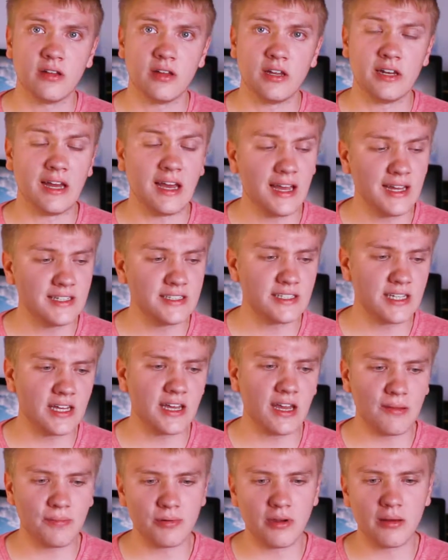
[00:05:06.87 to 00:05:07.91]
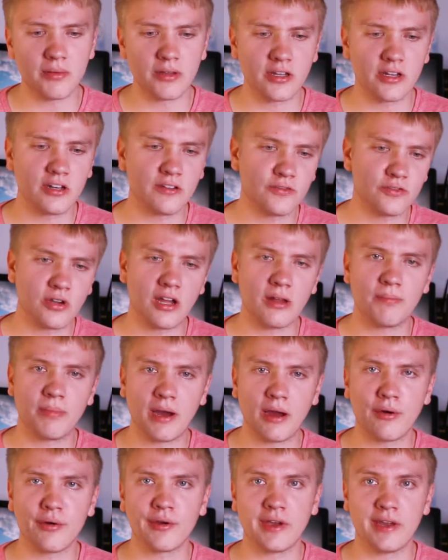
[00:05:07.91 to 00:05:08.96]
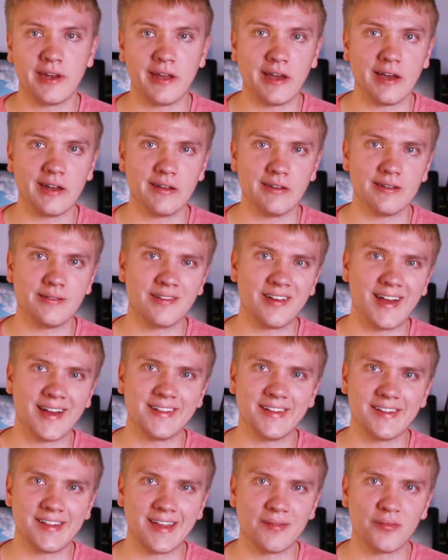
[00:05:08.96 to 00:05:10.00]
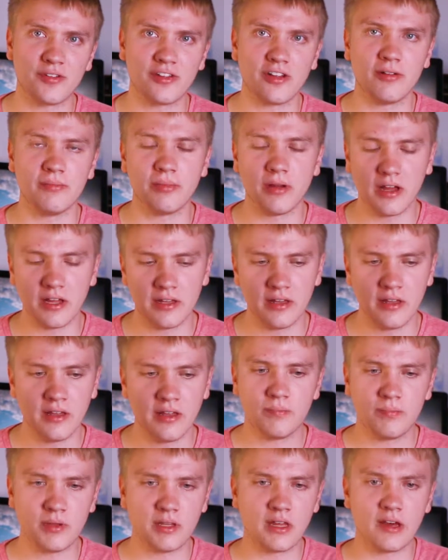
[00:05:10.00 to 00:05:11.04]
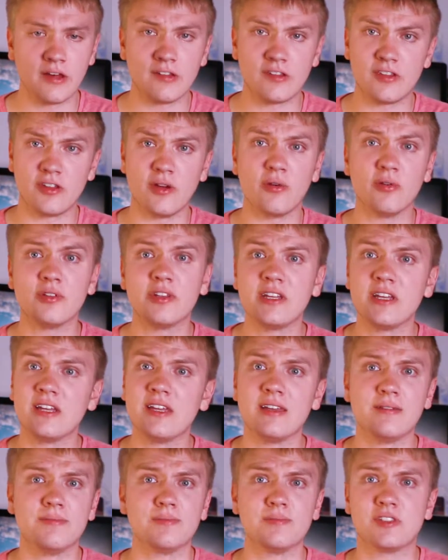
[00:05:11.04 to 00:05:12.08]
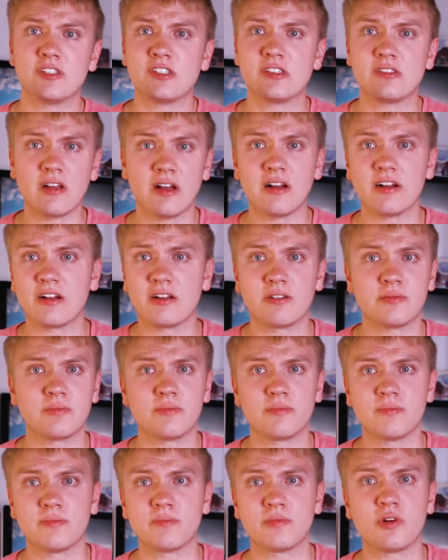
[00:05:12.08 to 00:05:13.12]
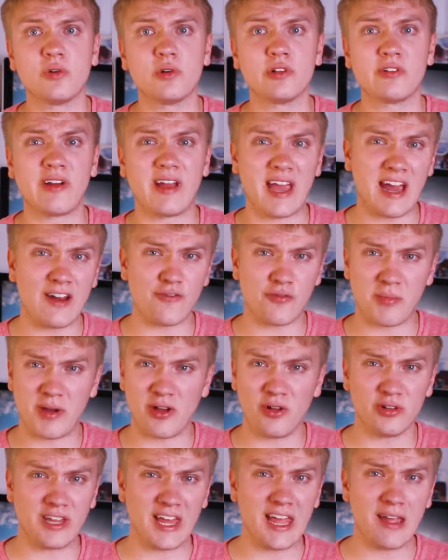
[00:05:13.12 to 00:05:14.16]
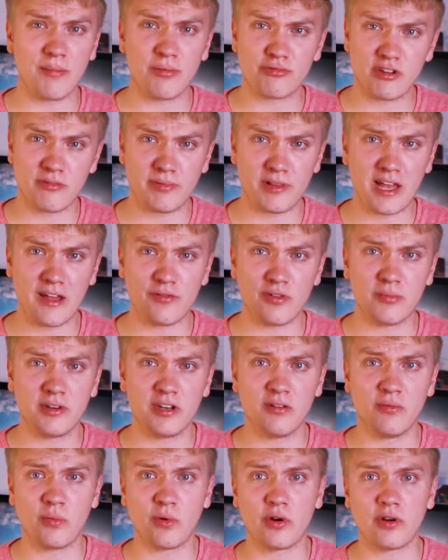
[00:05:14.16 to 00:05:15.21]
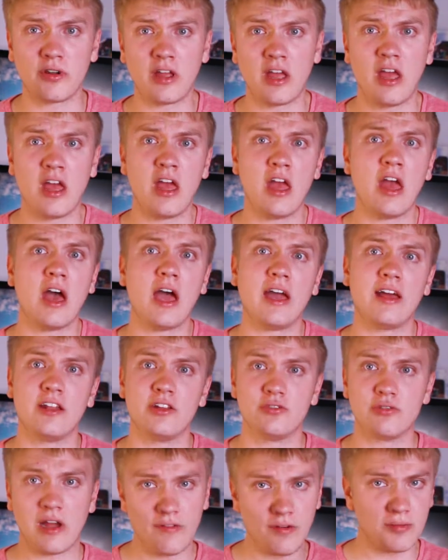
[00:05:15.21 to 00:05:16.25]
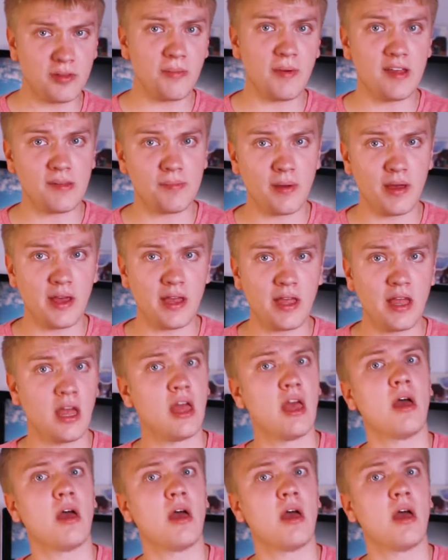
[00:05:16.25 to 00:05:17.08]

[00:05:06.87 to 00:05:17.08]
In hindsight, I probably could have tried powering it on and gotten the same result, but because the only stock cooler I had for my old AM3 platform didn't work, I had to drive up to Best Buy,